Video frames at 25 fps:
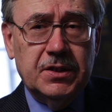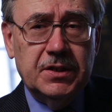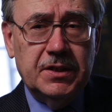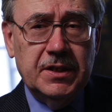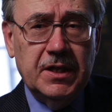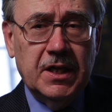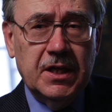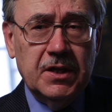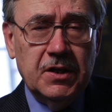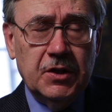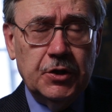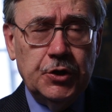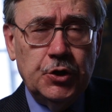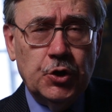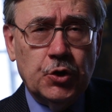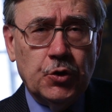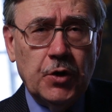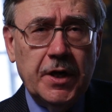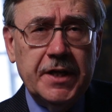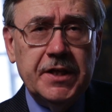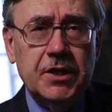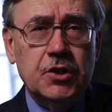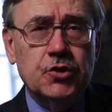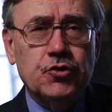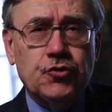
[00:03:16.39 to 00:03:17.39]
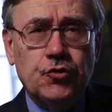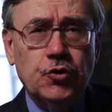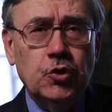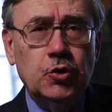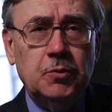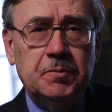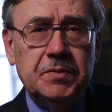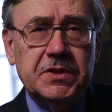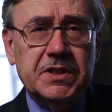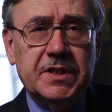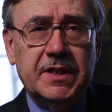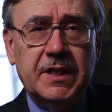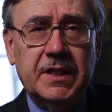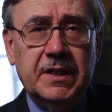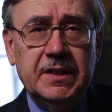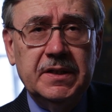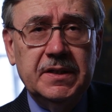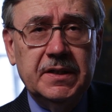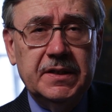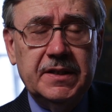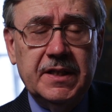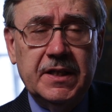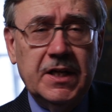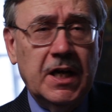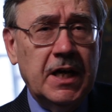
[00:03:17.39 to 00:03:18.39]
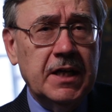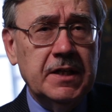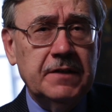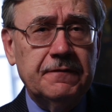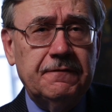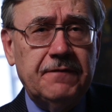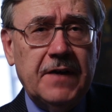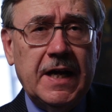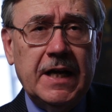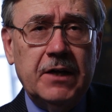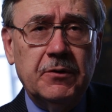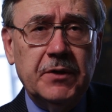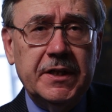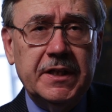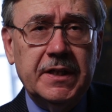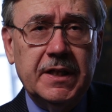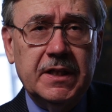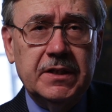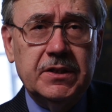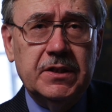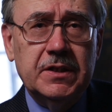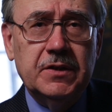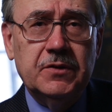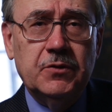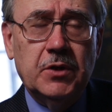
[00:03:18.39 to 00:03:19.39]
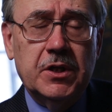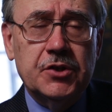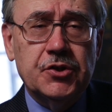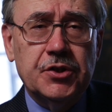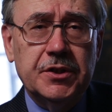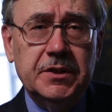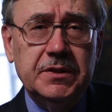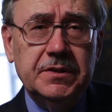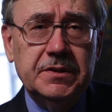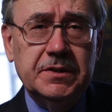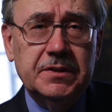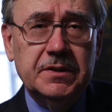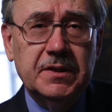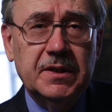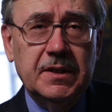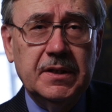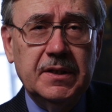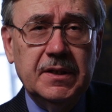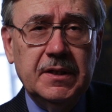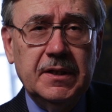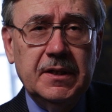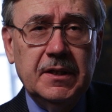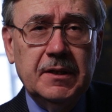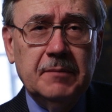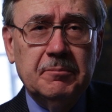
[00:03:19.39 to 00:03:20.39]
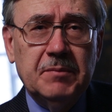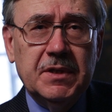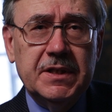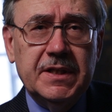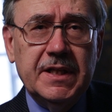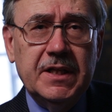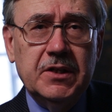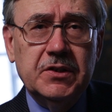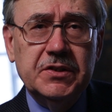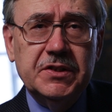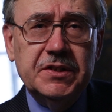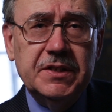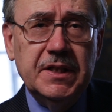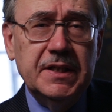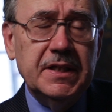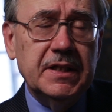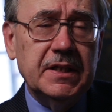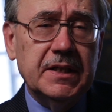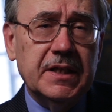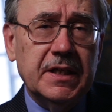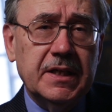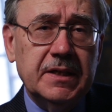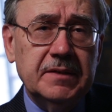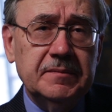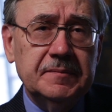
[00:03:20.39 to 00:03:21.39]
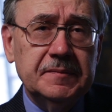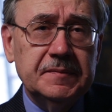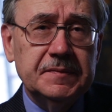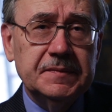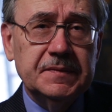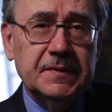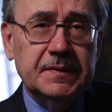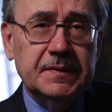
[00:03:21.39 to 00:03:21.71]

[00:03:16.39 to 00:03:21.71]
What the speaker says: there are Ukrainian troops there that aren't firing at the Russians, but they are sitting there.